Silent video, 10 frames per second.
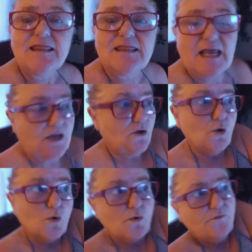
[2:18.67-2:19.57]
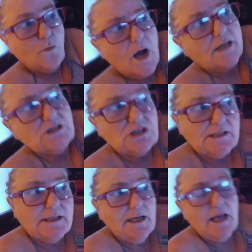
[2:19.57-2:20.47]
Thank you for
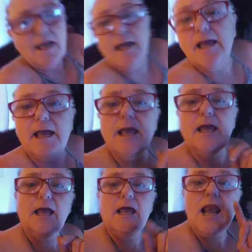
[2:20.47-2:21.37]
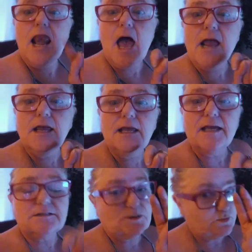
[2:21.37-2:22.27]
watching and like
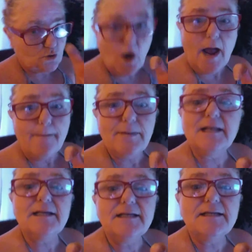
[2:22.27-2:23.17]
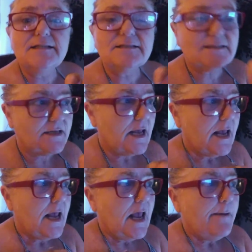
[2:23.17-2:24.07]
and subscribe, please.
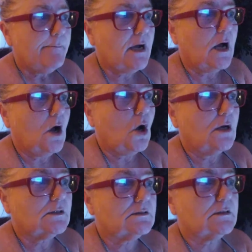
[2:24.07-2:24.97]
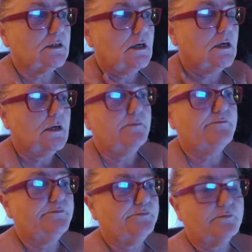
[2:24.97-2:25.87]
Because, um,
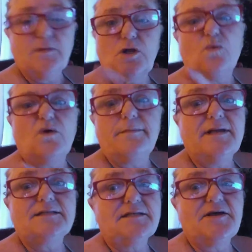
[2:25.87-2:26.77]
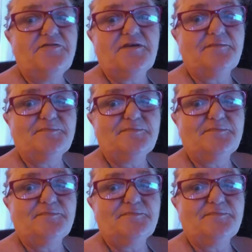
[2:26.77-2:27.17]
you don't want to miss nothing.